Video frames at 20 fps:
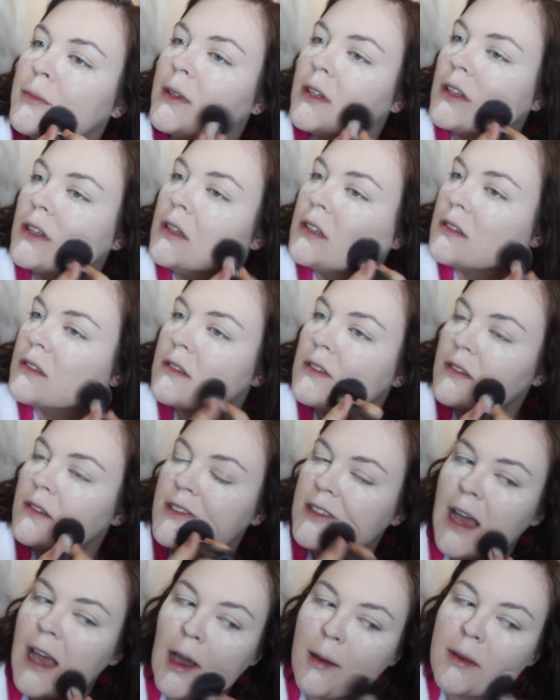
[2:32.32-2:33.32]
me,
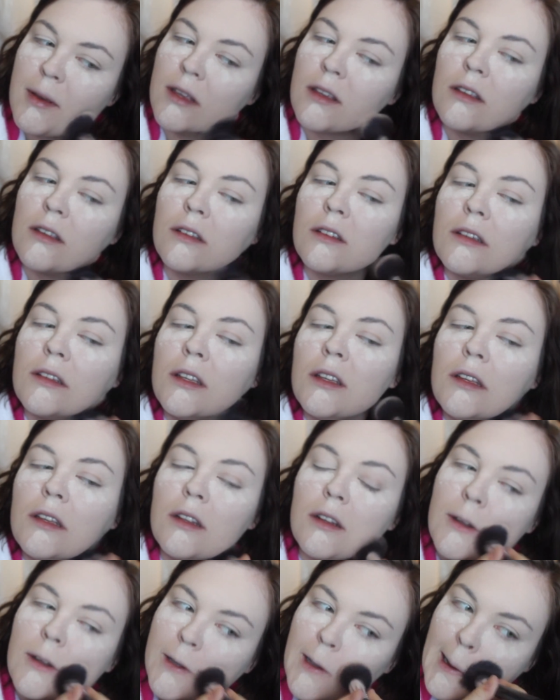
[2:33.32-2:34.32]
dabbing
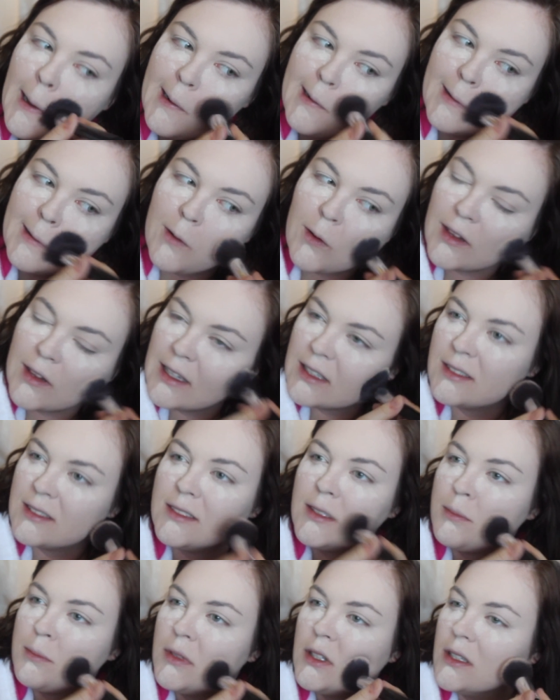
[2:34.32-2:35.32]
it, it kind of, or like
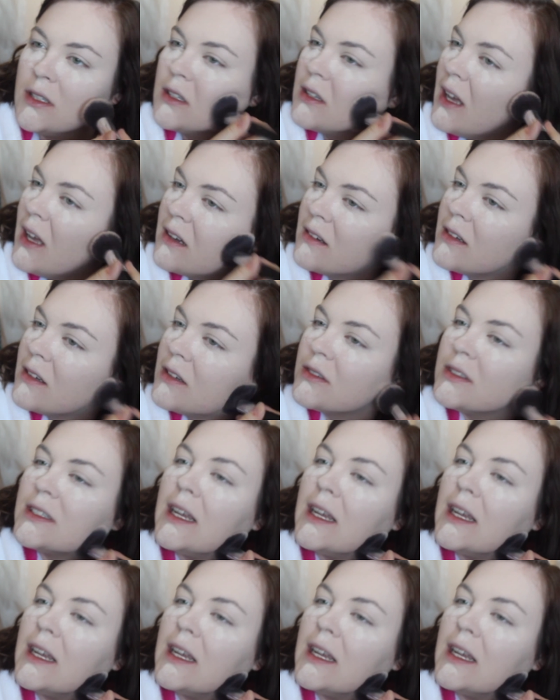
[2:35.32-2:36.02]
stippling, I don't know,